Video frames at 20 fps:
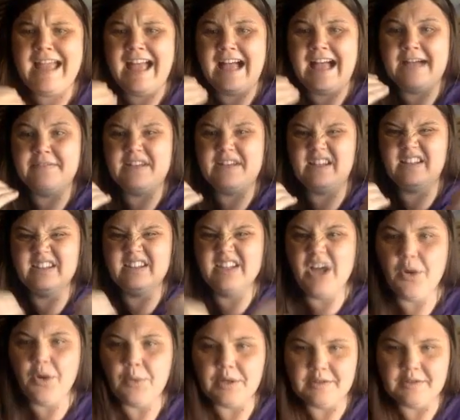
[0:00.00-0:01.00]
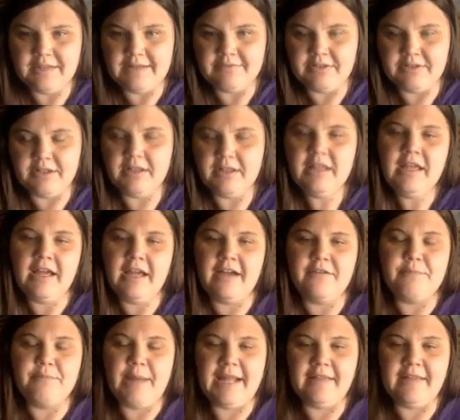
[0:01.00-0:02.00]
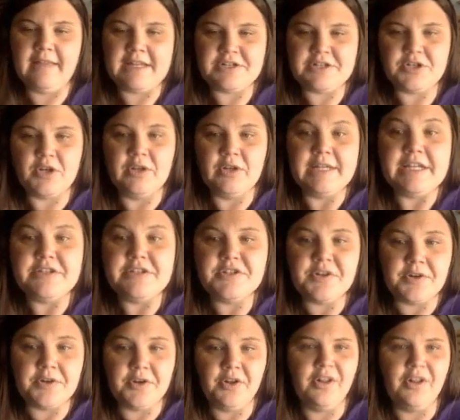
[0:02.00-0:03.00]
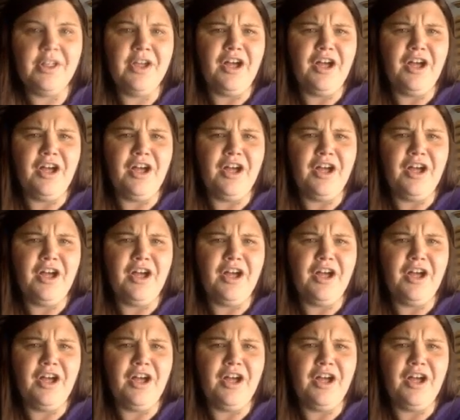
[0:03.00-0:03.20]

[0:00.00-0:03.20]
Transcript: have a lower level of biological internal